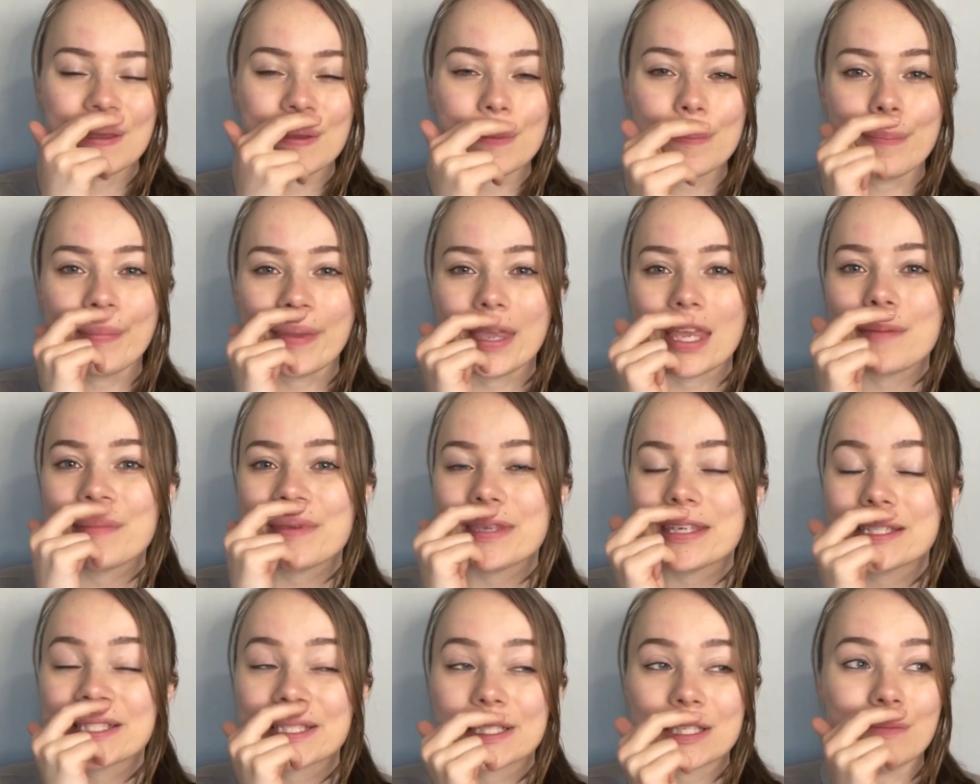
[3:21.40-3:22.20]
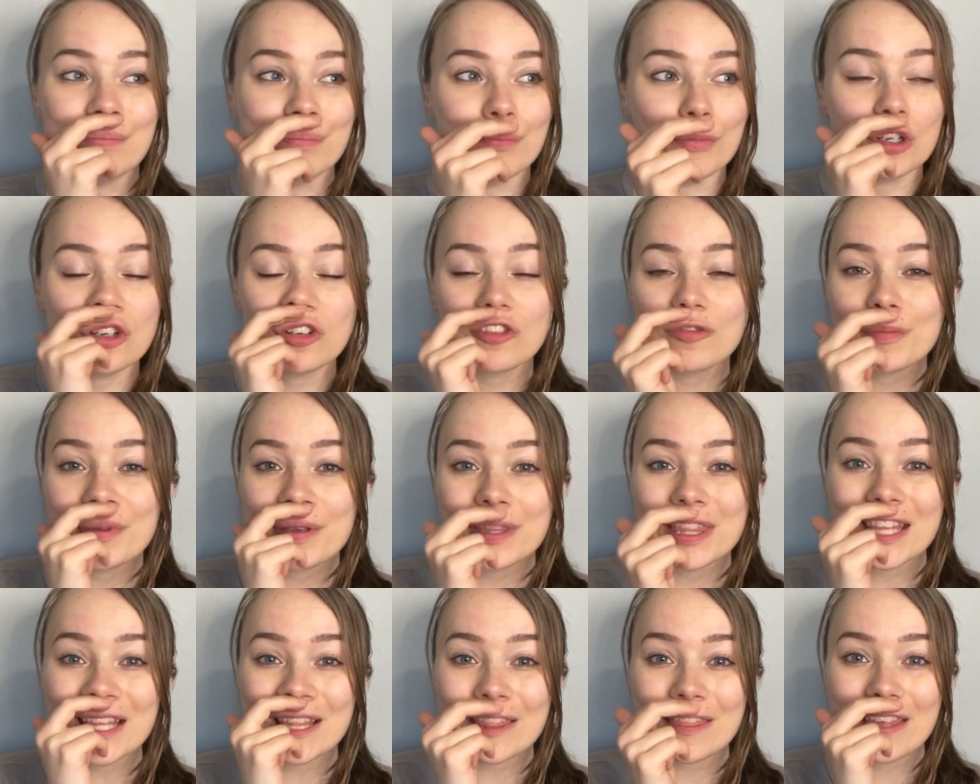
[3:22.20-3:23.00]
maybe some
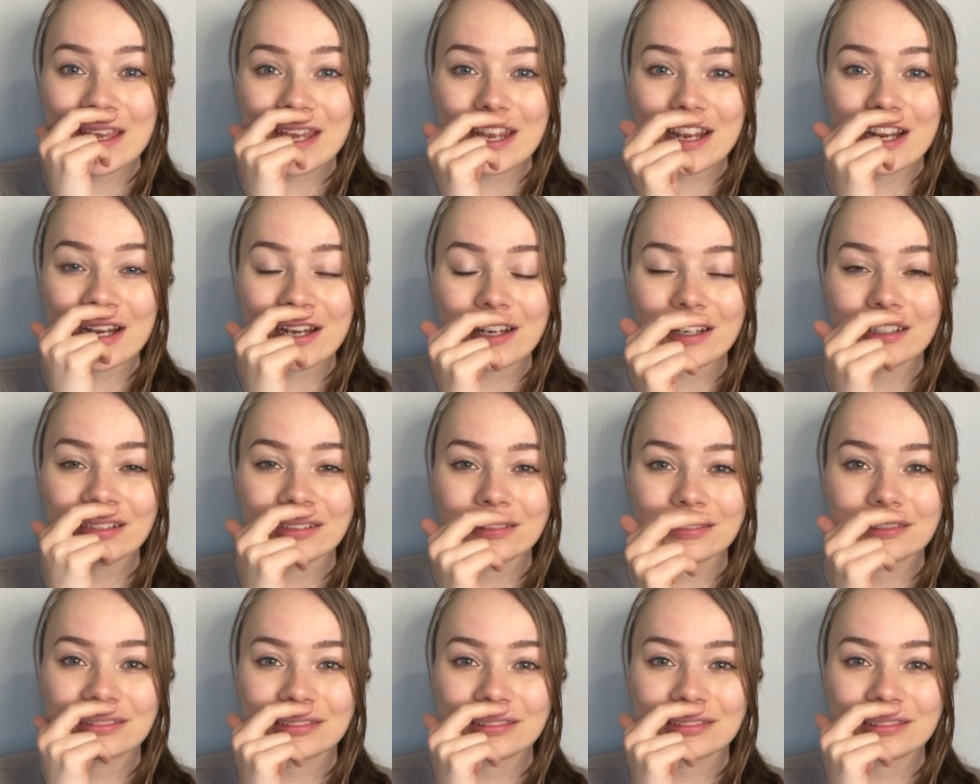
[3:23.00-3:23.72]
movement in there,